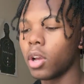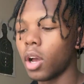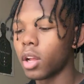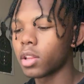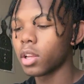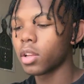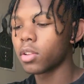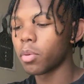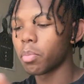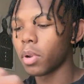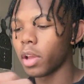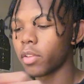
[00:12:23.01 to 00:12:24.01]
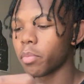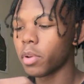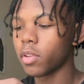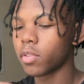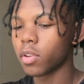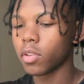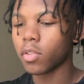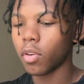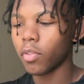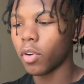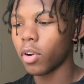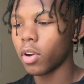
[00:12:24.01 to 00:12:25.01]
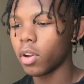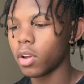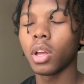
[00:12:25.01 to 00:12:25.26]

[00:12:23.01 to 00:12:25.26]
I think the placement is good so far.